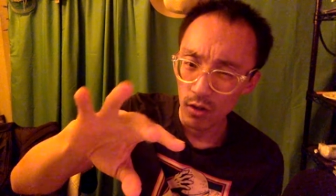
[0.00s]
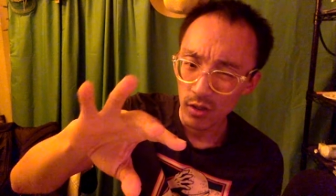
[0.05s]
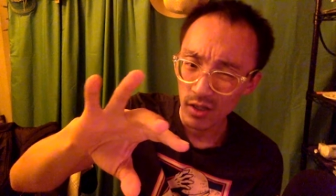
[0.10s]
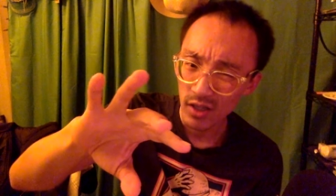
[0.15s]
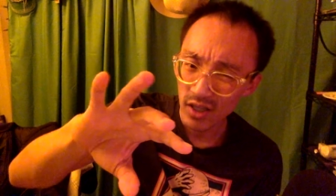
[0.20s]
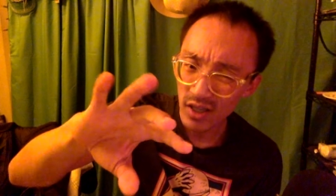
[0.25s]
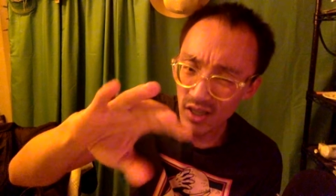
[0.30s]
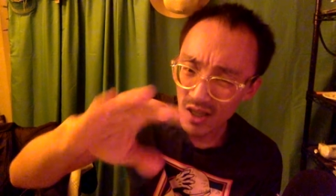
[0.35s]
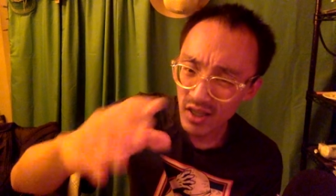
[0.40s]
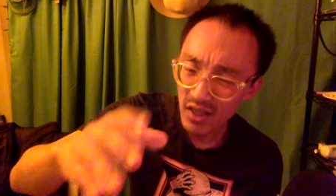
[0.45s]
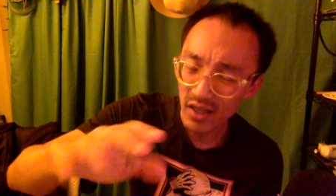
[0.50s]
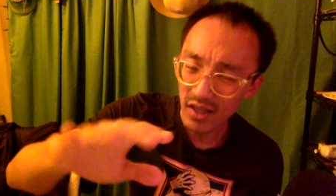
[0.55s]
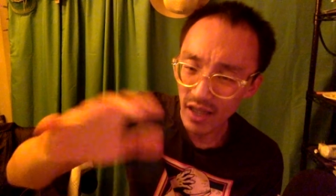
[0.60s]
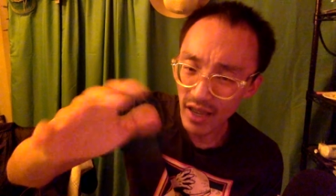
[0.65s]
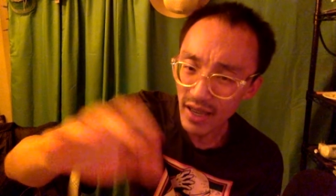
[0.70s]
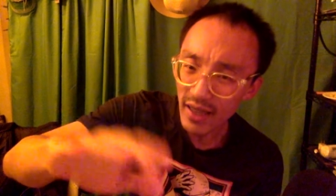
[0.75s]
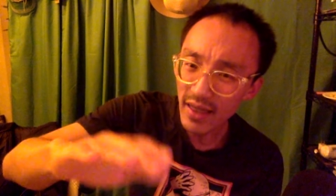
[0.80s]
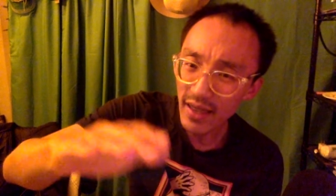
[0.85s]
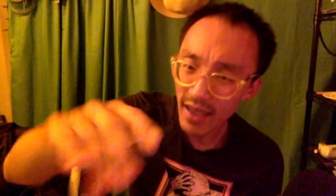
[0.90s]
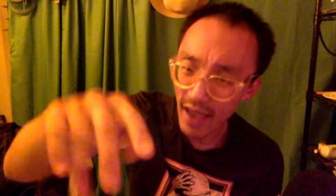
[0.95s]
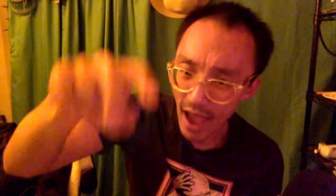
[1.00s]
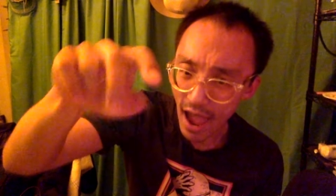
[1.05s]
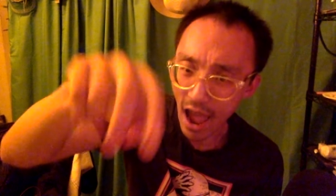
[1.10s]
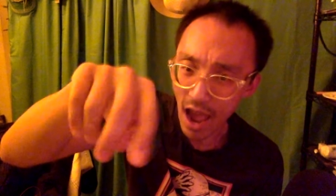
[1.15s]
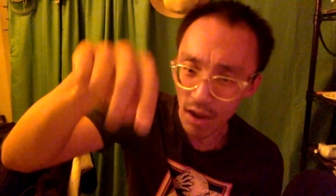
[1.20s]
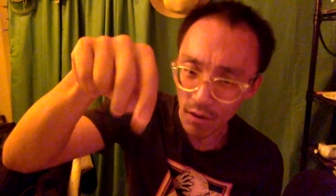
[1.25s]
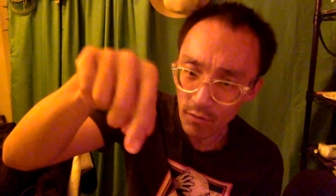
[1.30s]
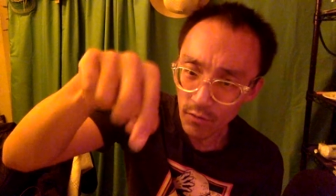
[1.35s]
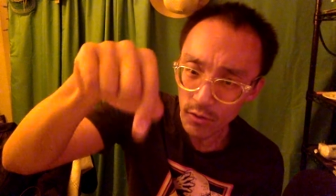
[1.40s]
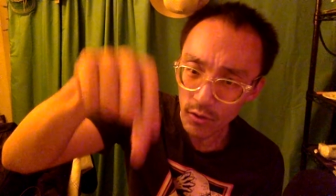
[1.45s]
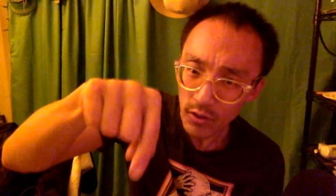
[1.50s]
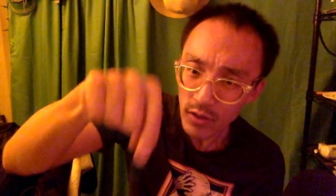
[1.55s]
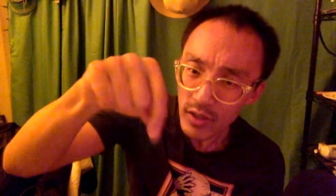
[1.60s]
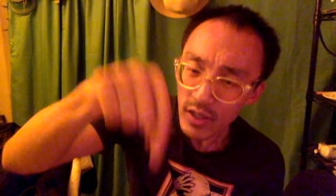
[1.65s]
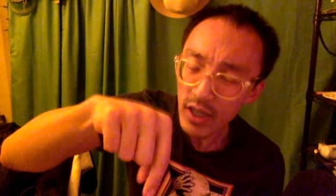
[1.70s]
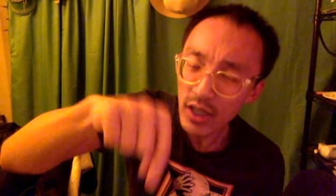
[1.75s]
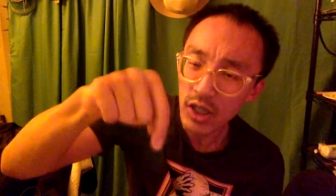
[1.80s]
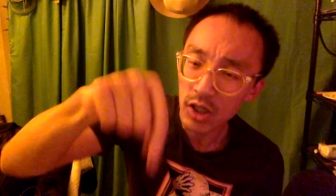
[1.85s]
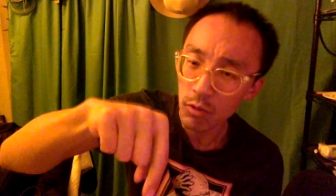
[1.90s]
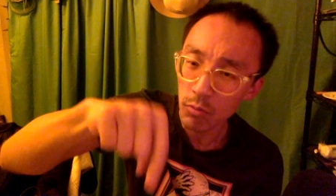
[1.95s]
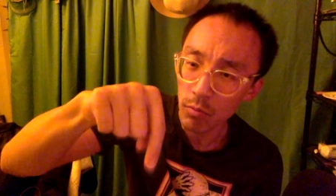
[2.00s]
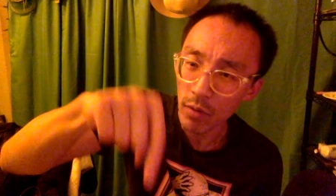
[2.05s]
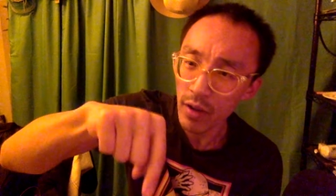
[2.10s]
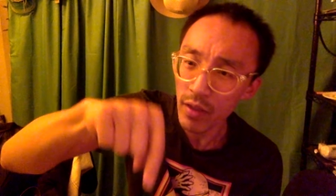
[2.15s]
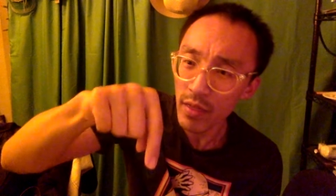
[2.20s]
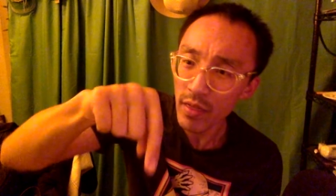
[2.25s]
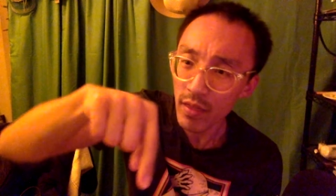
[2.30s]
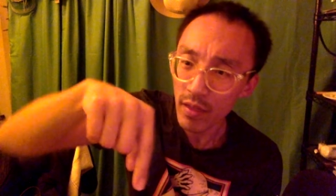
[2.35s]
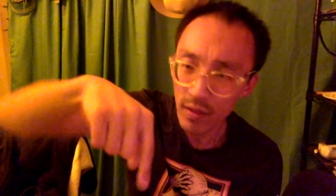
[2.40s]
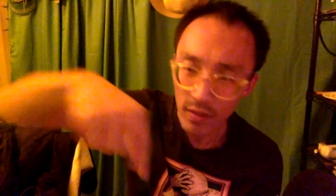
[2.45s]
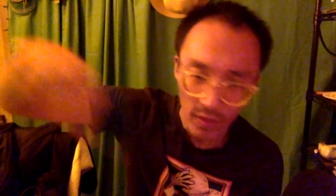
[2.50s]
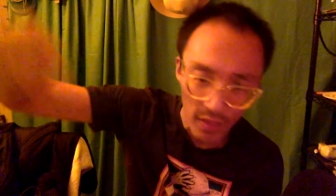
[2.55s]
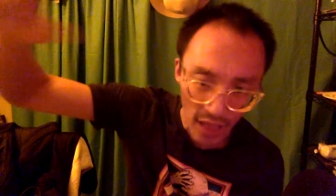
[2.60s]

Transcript: slightly after this month